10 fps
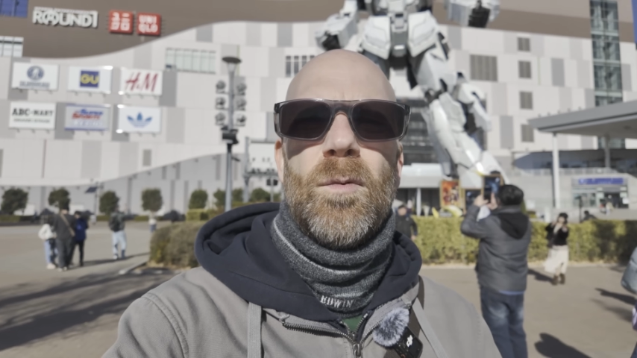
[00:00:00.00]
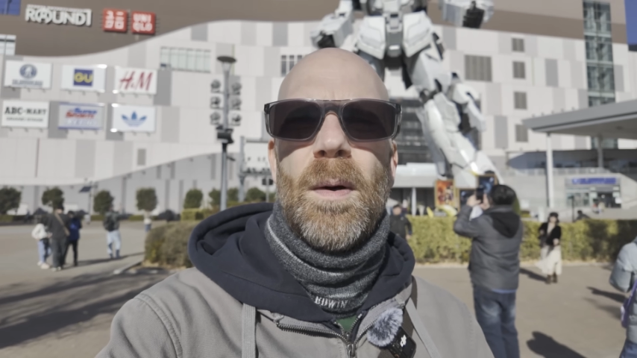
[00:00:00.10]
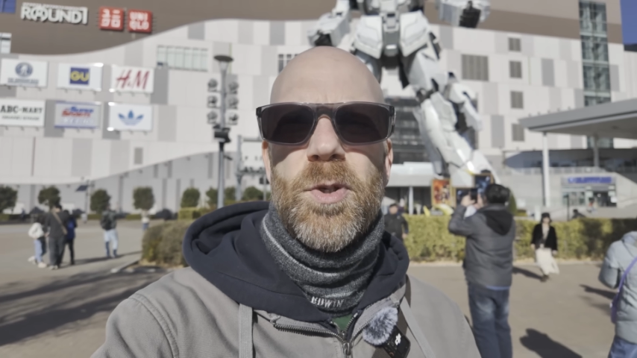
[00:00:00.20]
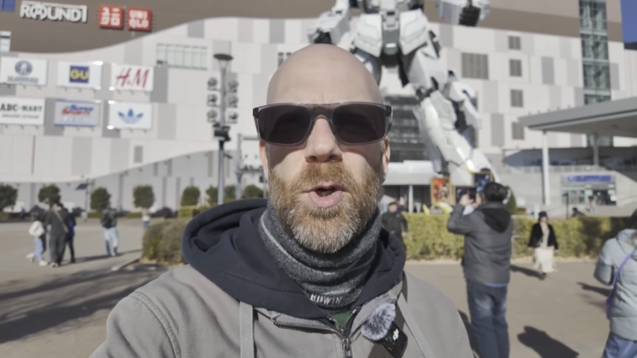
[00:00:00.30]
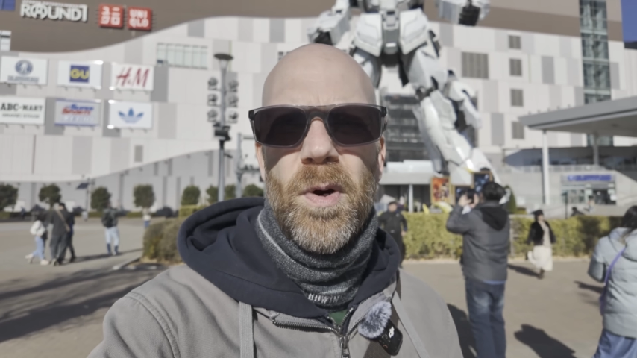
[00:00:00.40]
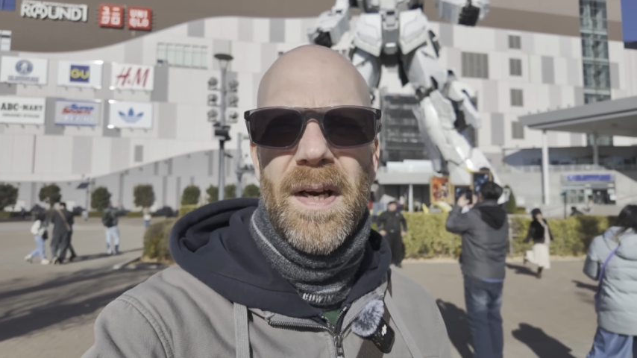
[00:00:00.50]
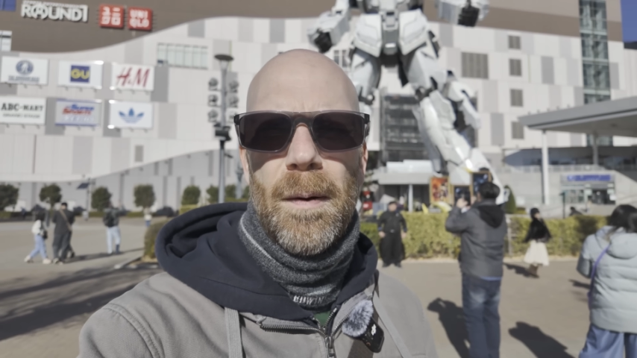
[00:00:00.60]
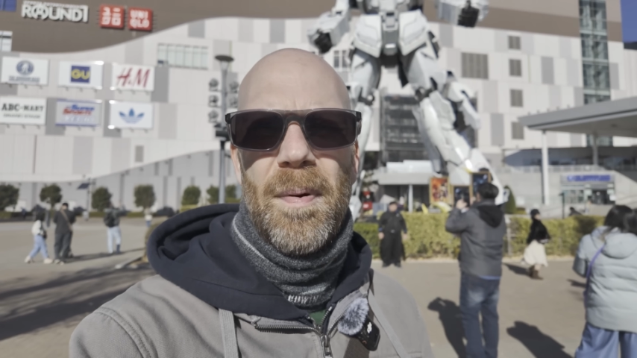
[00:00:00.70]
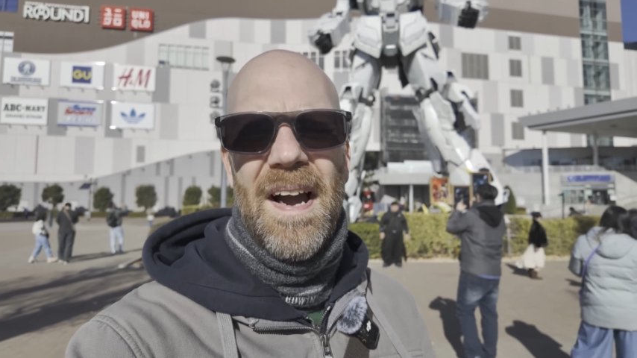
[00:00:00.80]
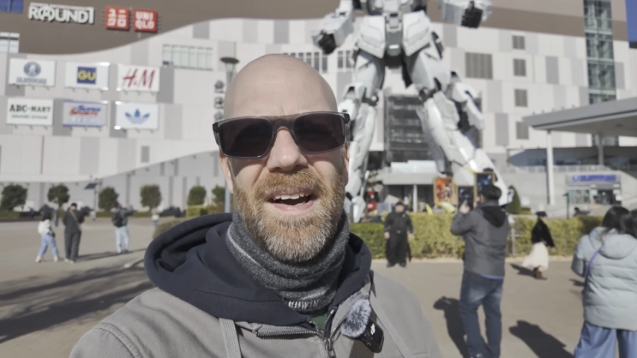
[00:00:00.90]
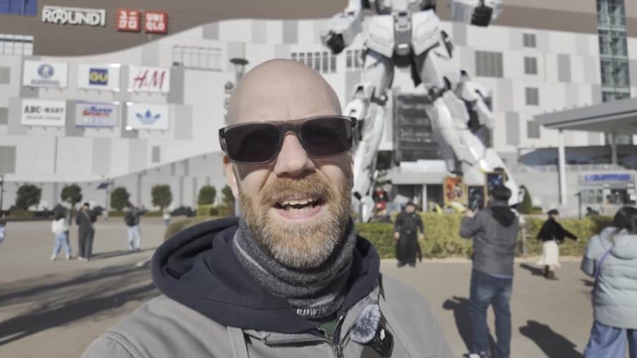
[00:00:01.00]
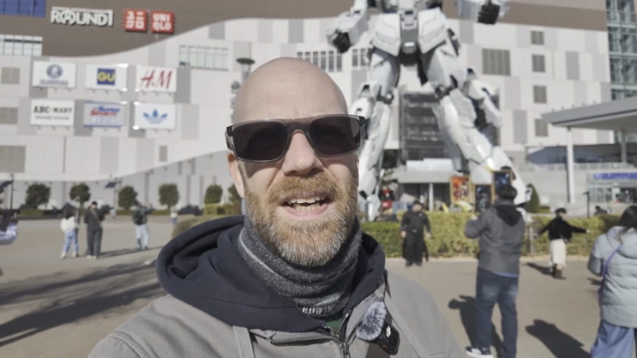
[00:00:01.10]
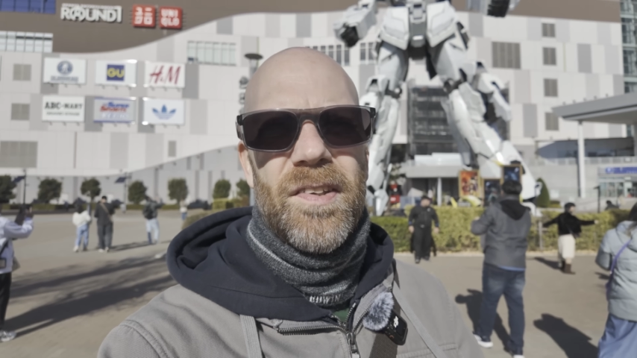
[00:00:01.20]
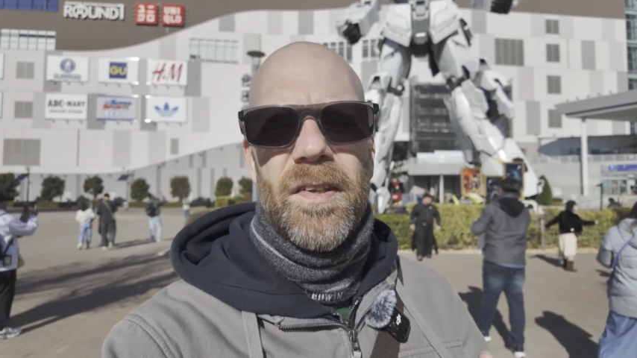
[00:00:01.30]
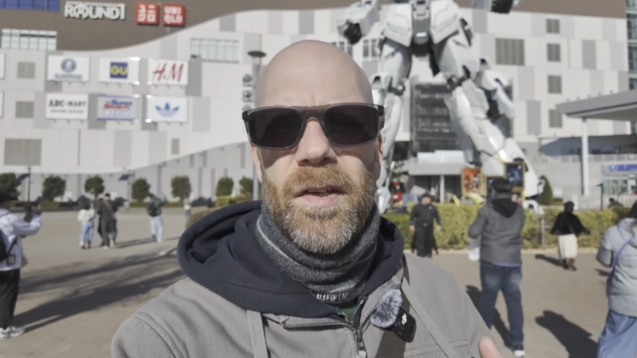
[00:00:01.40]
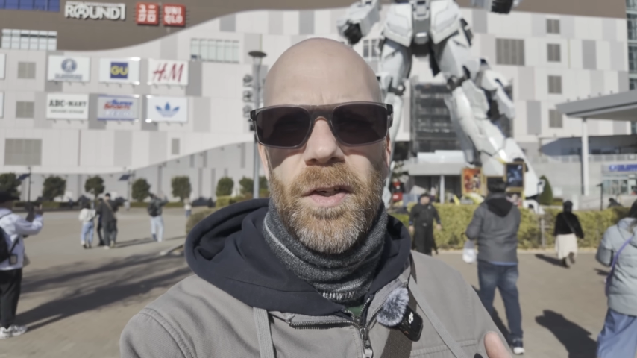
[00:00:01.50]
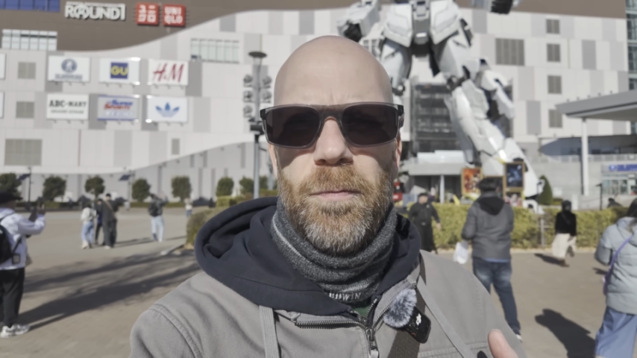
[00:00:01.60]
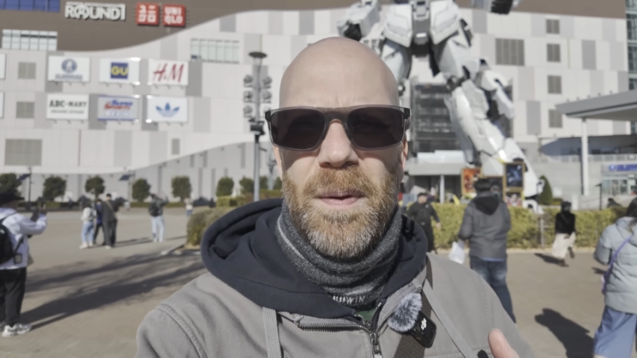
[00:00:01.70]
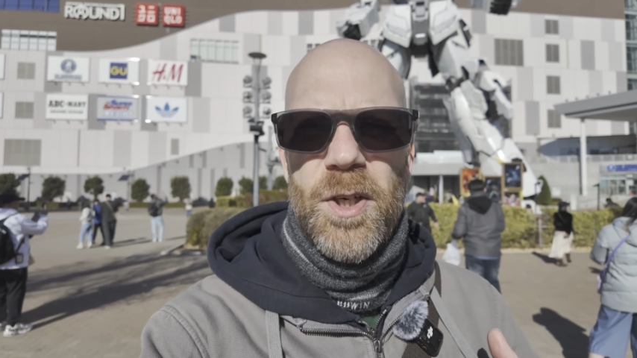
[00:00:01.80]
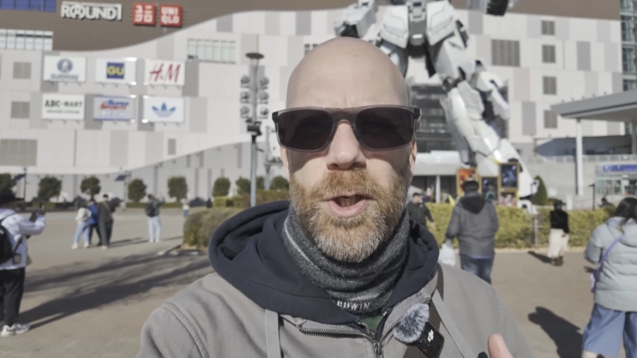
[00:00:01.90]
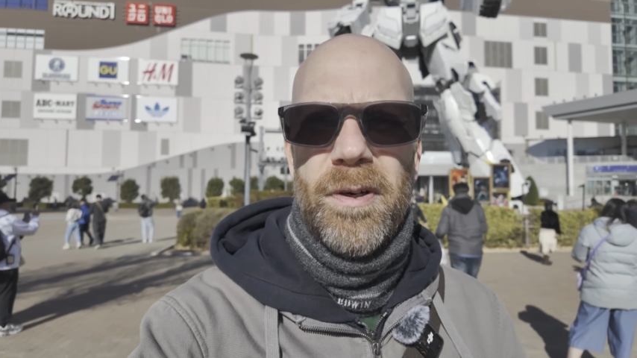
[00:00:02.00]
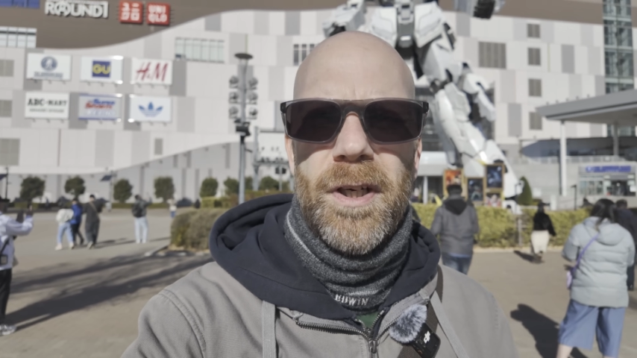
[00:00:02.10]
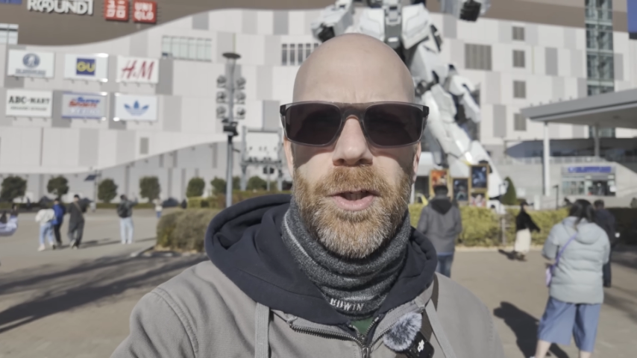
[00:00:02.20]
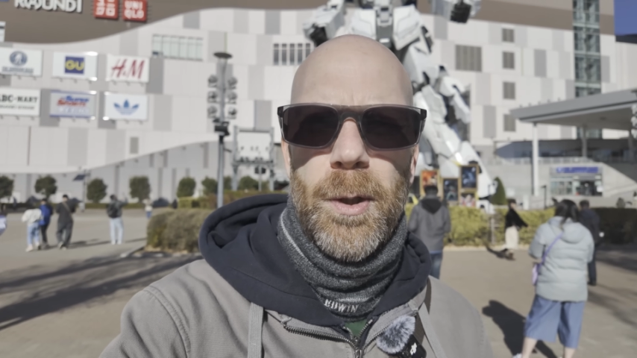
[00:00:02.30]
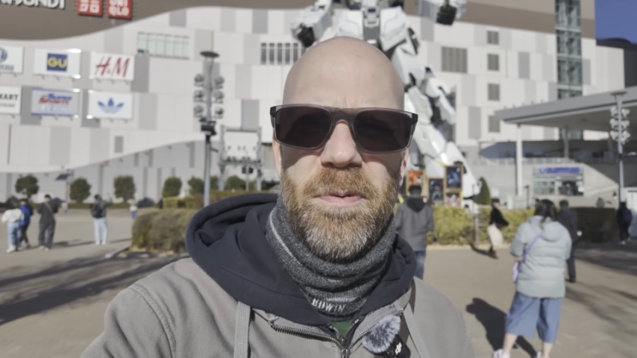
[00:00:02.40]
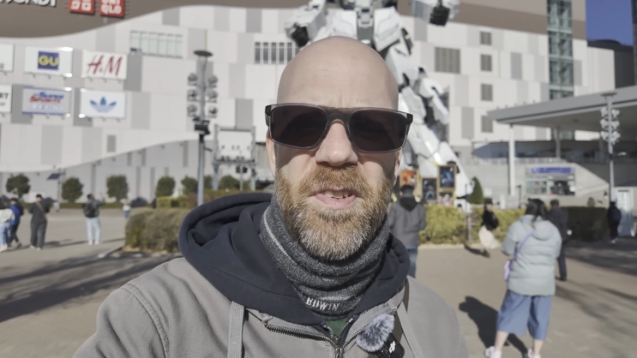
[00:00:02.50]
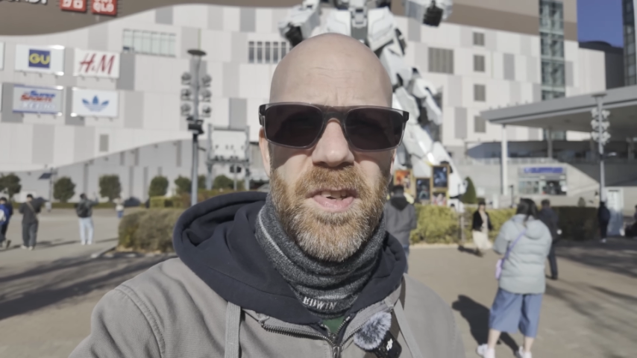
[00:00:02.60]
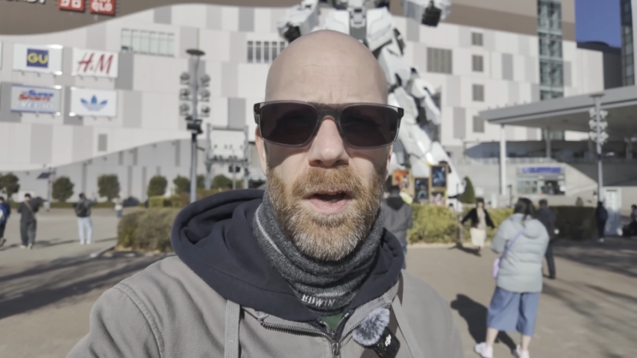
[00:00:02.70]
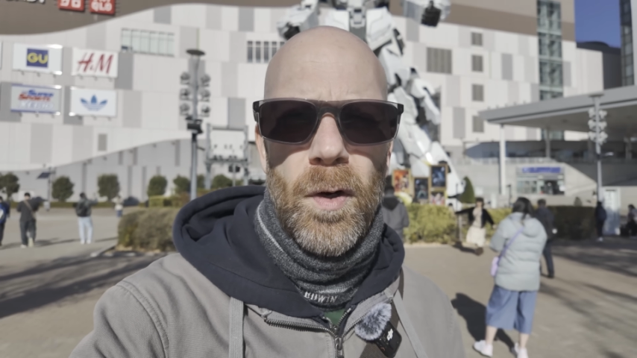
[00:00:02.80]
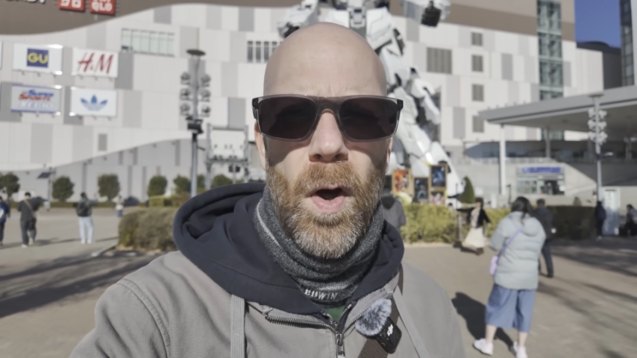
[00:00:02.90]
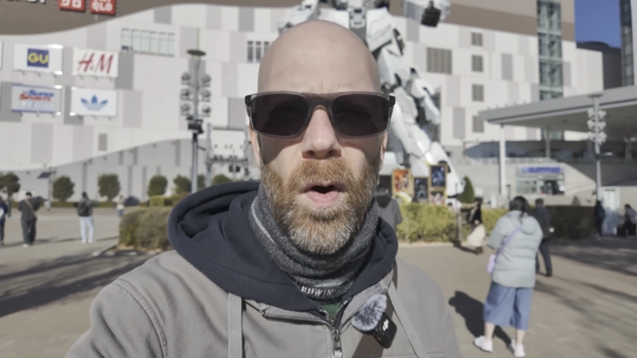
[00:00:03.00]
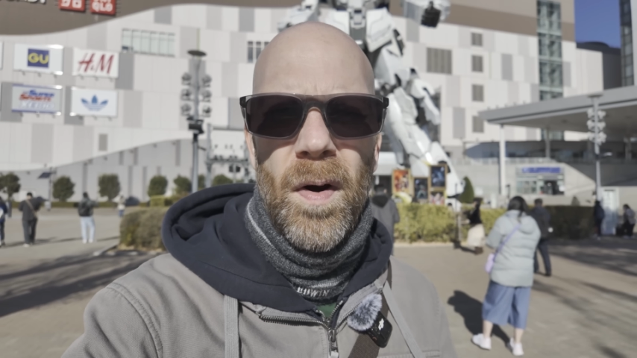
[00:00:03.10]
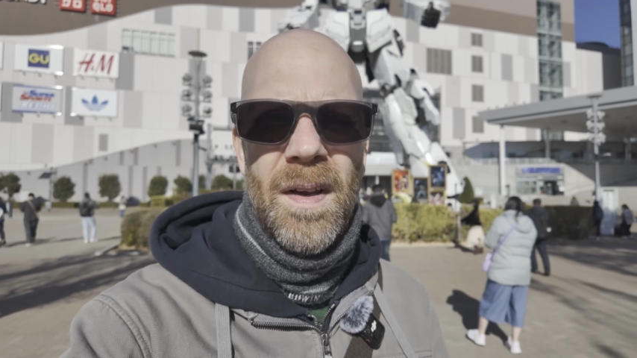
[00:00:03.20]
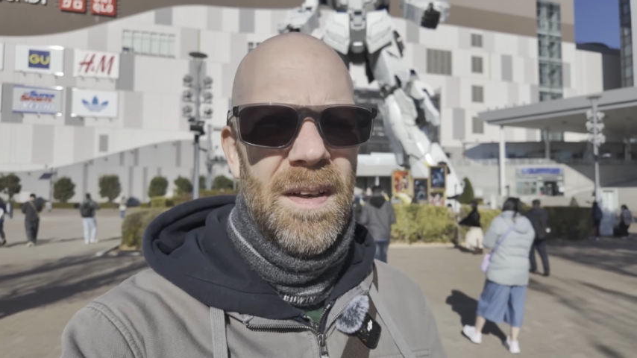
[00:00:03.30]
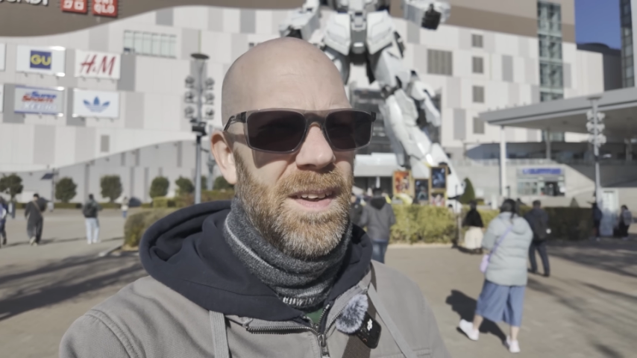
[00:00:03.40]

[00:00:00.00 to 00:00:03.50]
What I'm talking about is that you've been doing your job for so long,